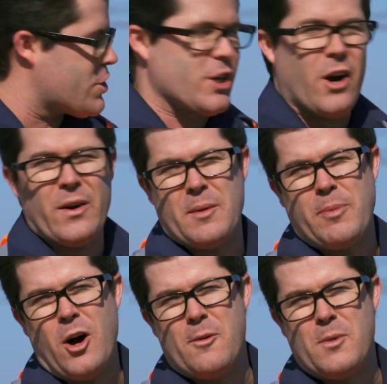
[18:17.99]
should go on a
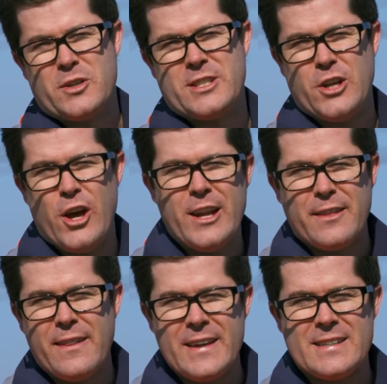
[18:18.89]
pole more sturdy
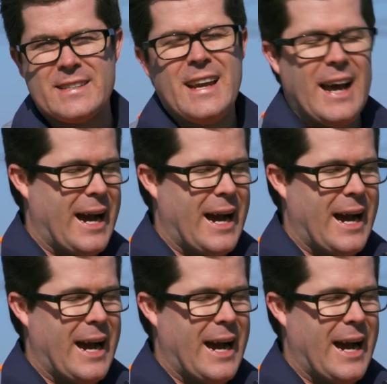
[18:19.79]
than this,